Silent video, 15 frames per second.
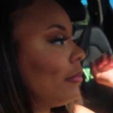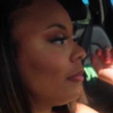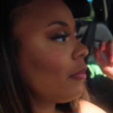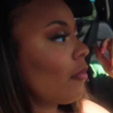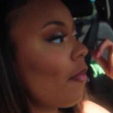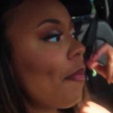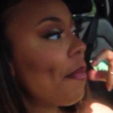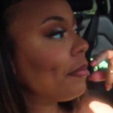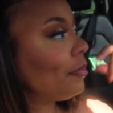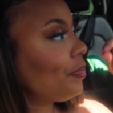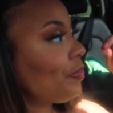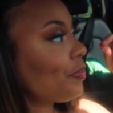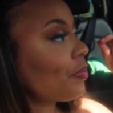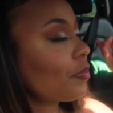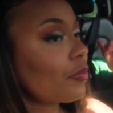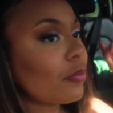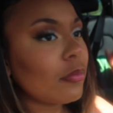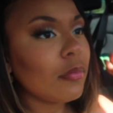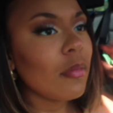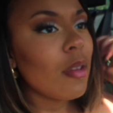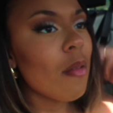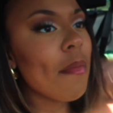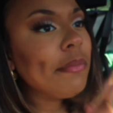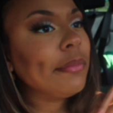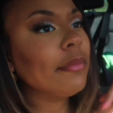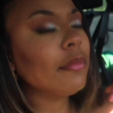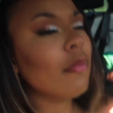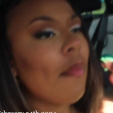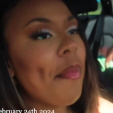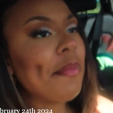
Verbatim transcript: never been so caught up.